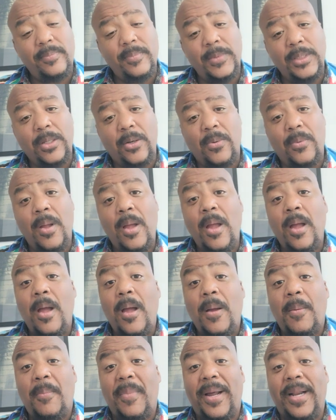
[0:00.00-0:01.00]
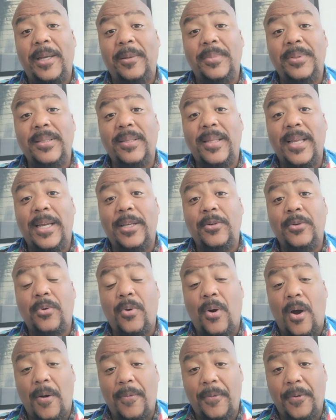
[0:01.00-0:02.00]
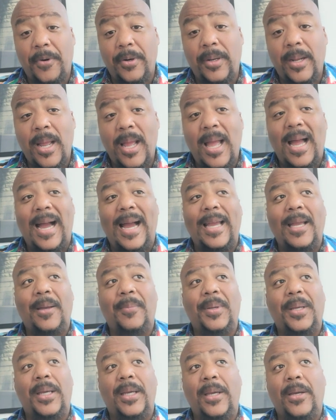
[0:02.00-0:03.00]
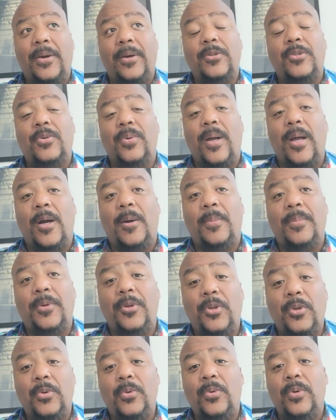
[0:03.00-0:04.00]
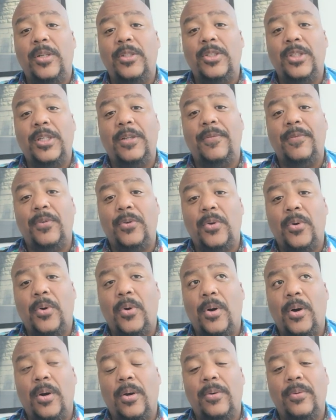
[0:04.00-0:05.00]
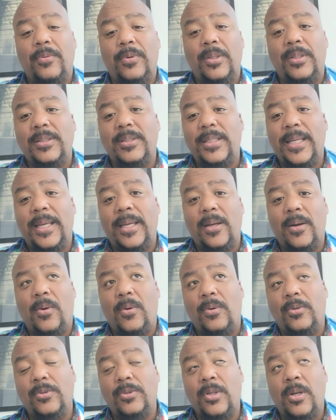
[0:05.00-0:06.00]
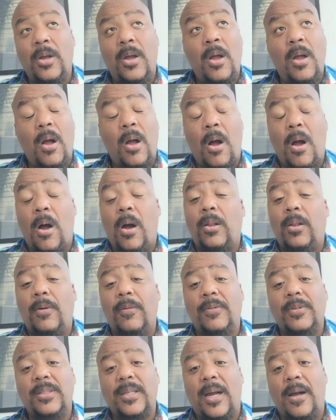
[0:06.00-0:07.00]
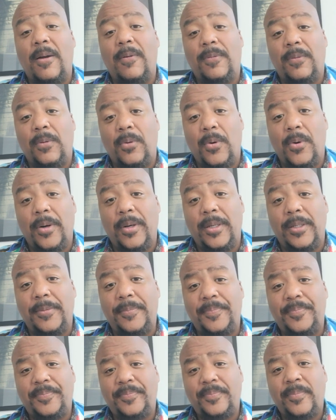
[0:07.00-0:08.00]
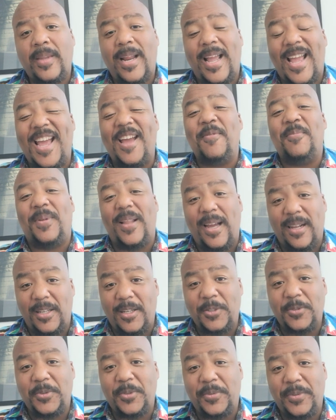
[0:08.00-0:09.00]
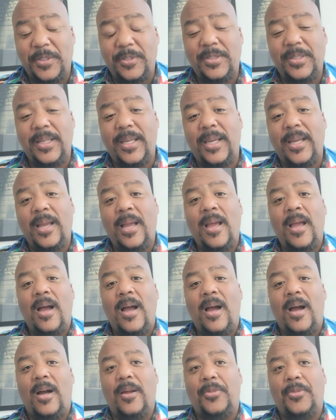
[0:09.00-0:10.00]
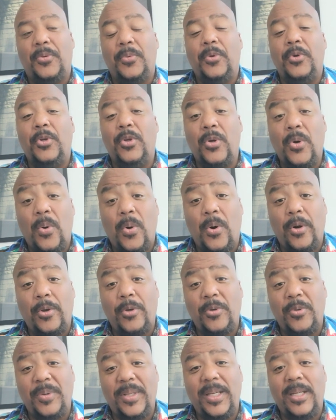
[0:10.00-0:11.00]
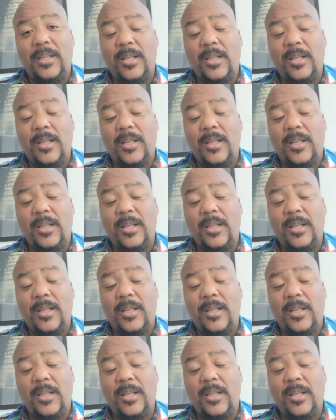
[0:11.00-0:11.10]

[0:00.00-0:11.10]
So my name is Nathaniel Crawford. I am here to help you achieve your real estate goals all over South Florida at Black Luxury Realty through your unique